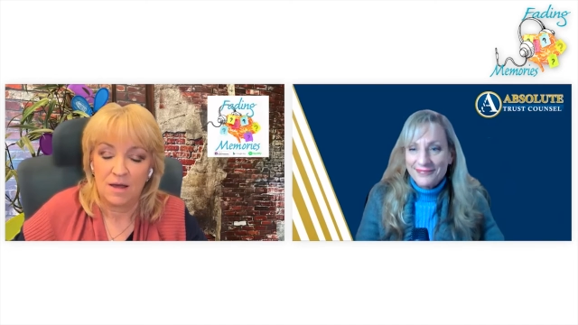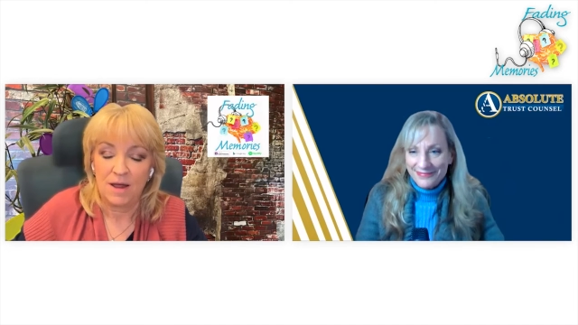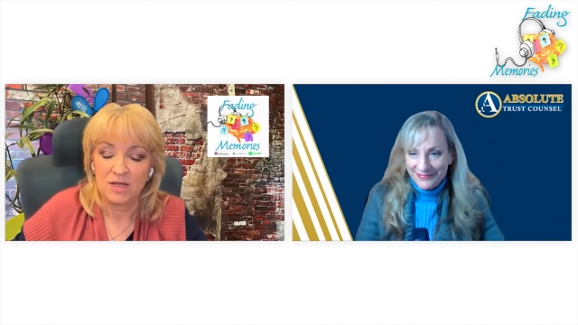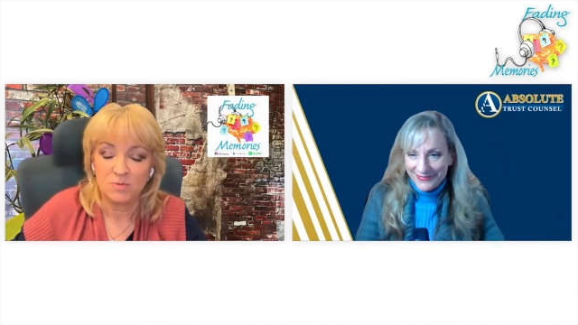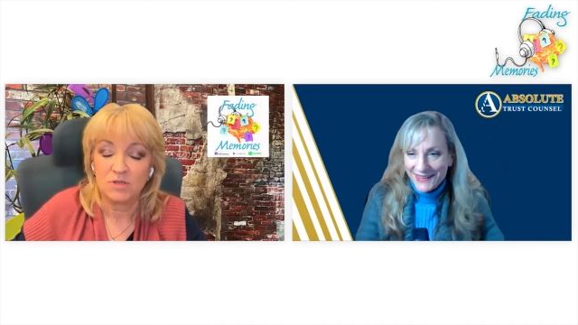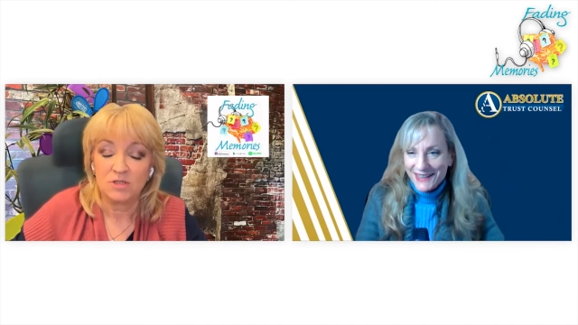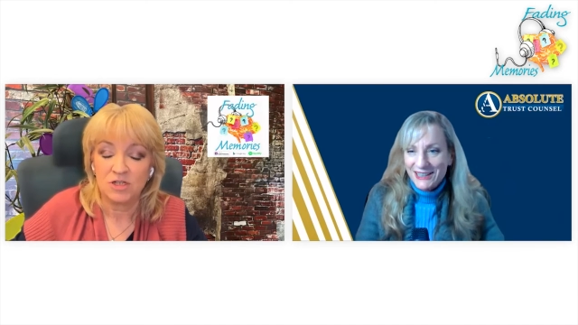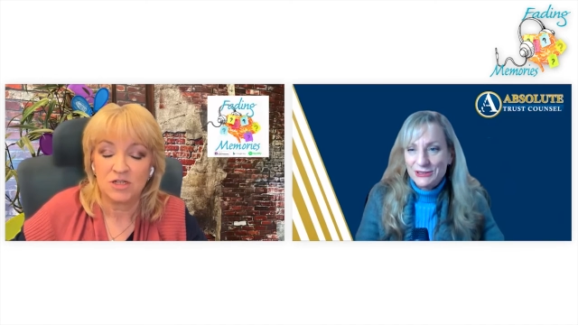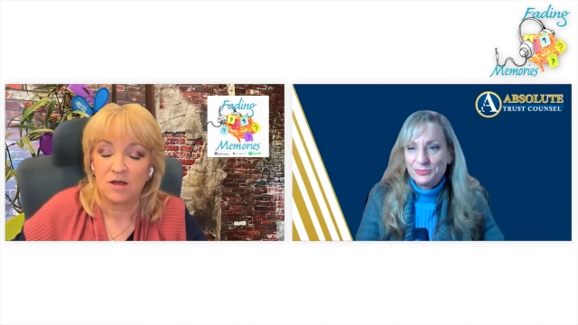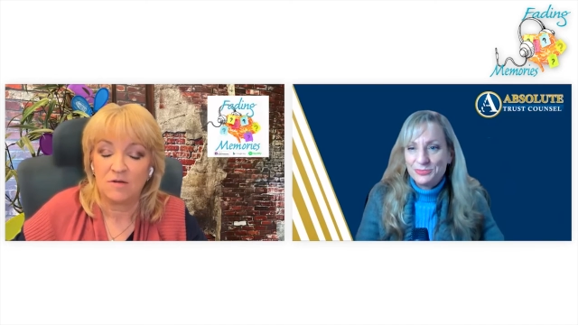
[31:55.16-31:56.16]
Speaker 1: and my husband
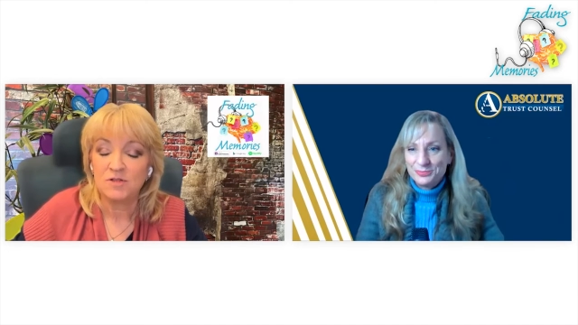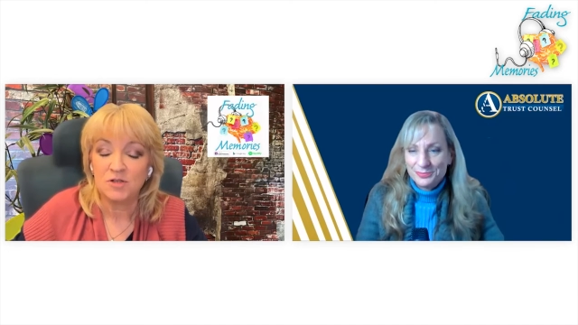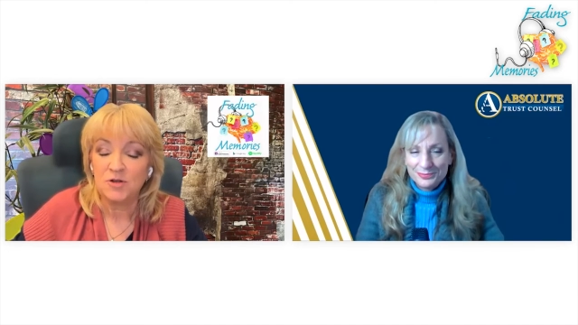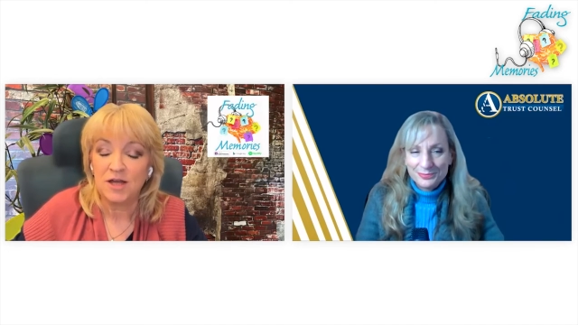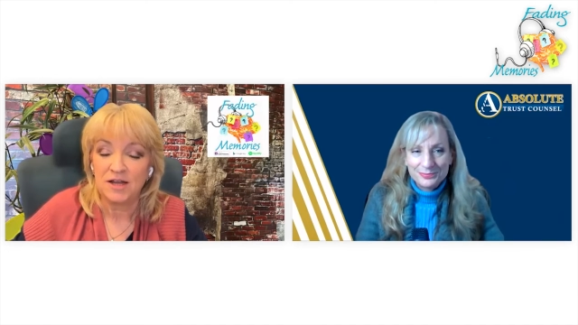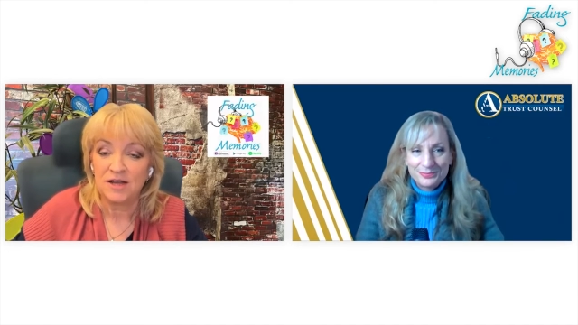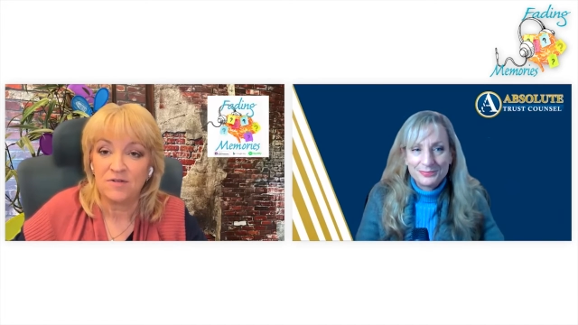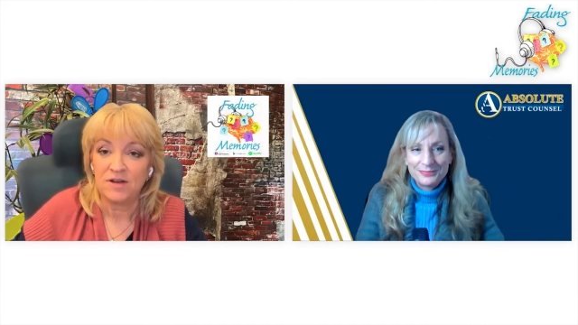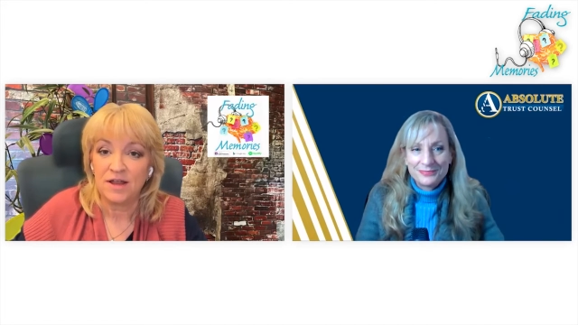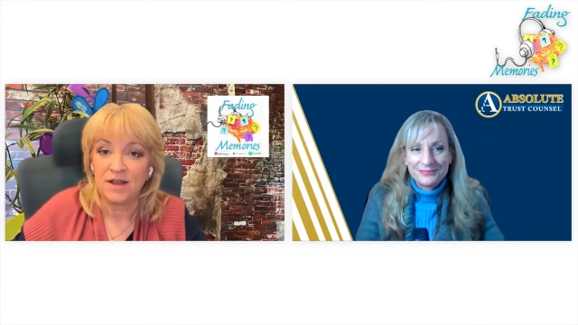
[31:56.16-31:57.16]
just loves to look at it
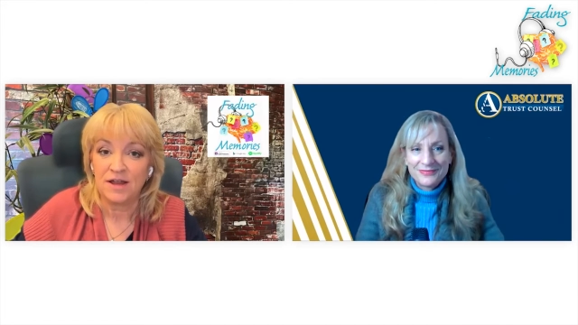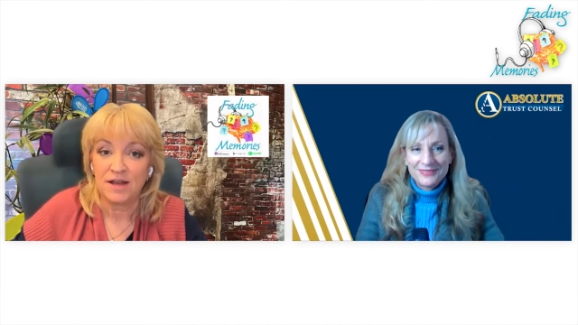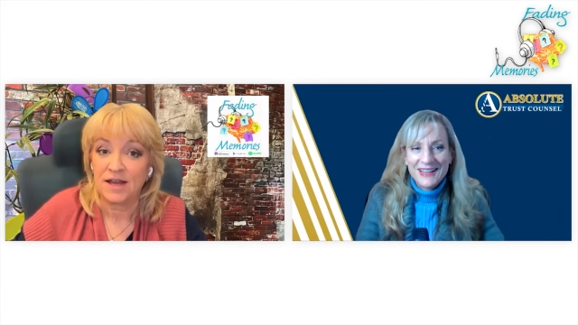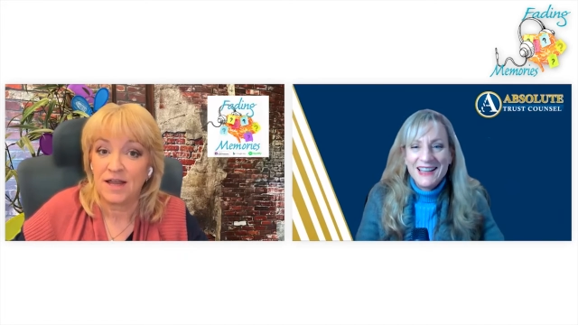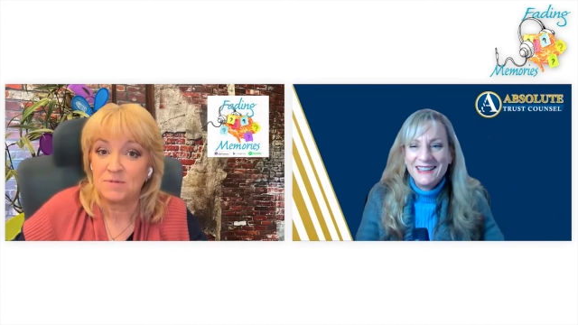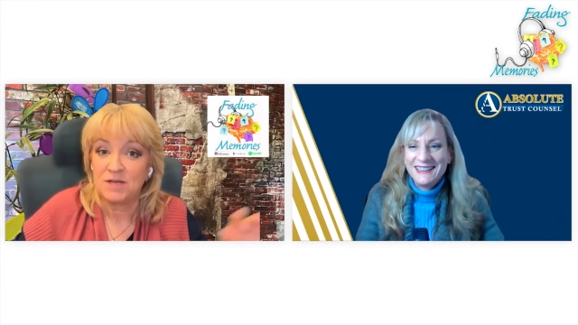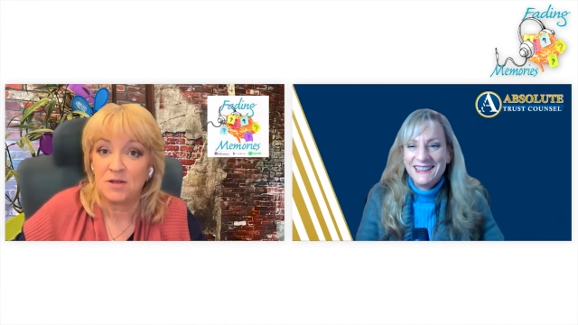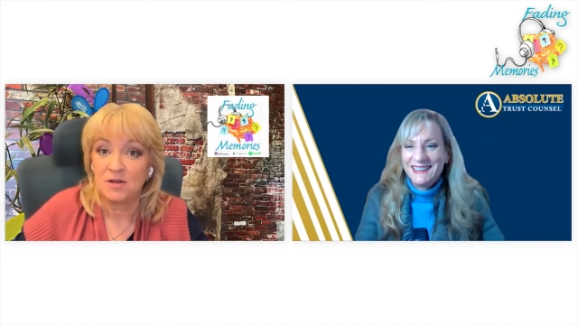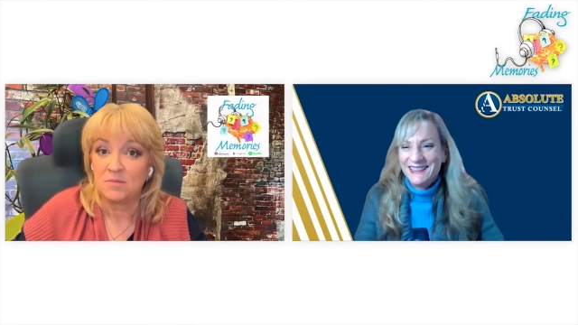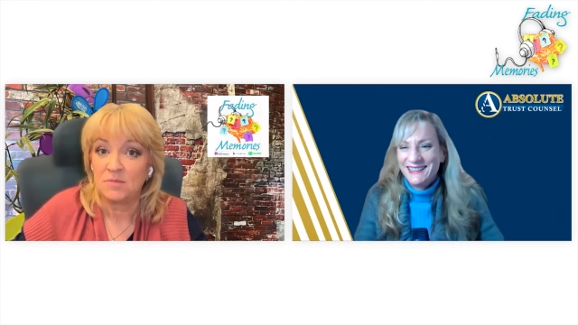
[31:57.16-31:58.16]
every day and I kept
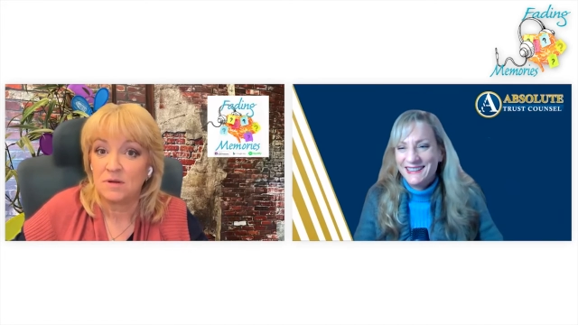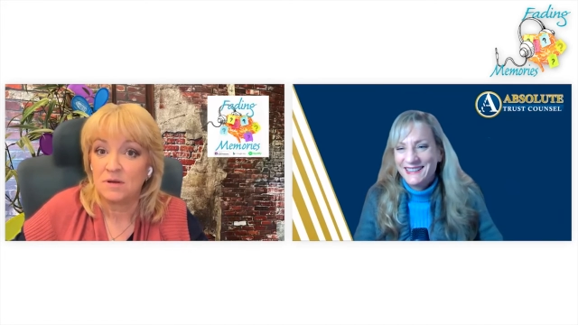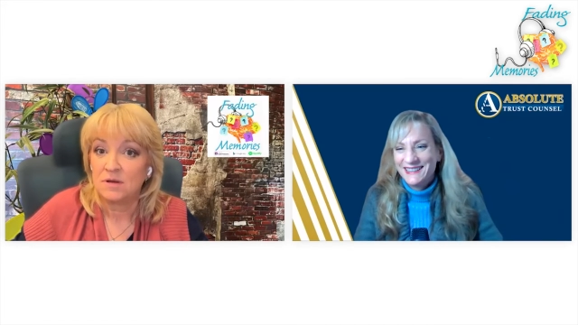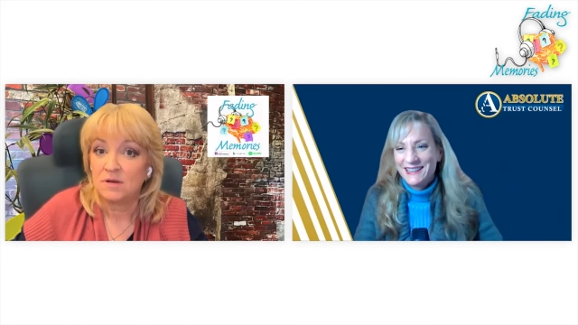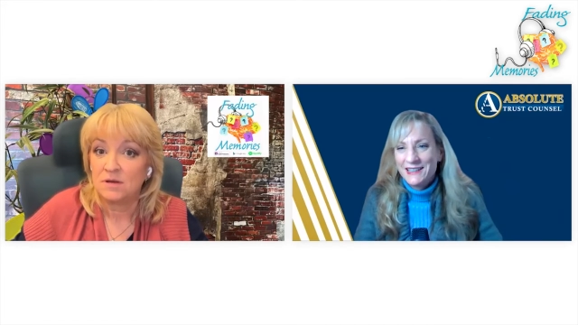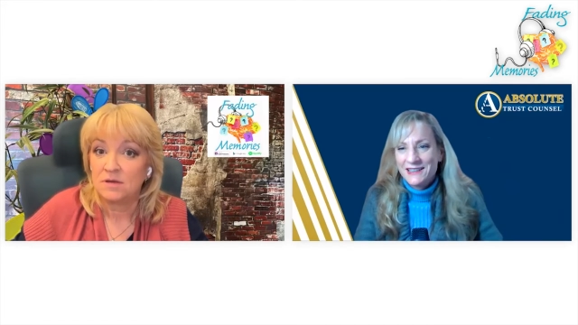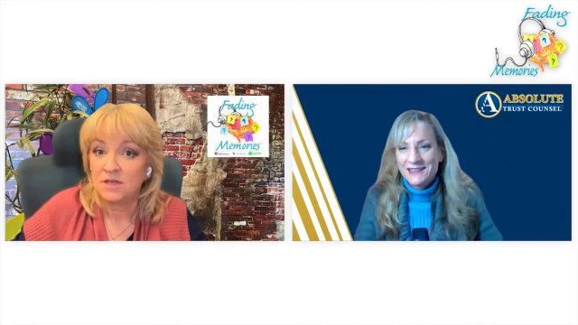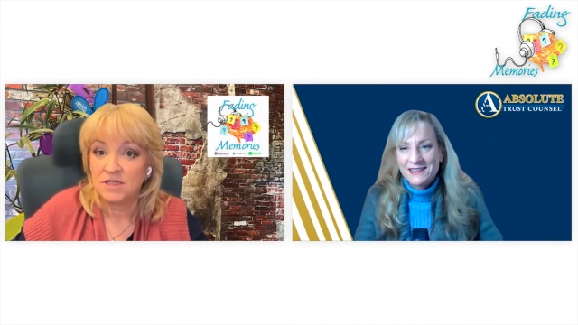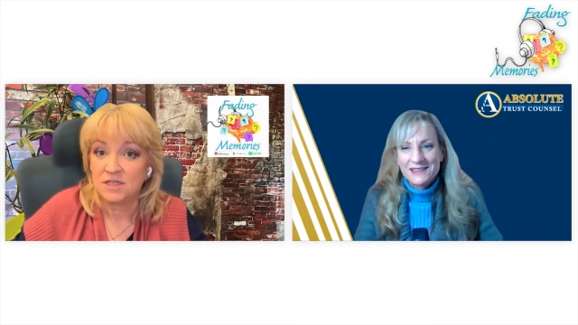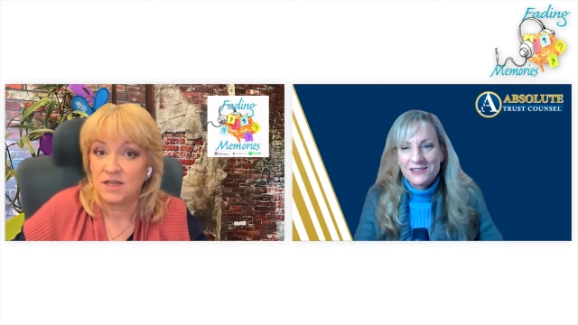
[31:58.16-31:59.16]
telling him
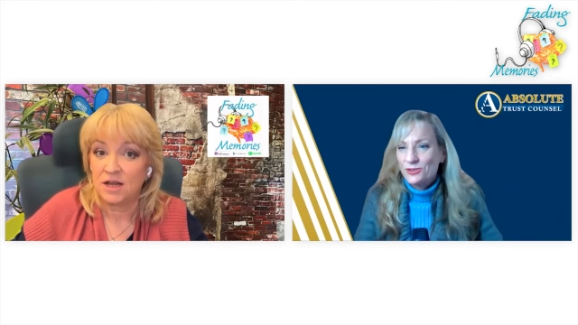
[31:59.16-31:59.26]
this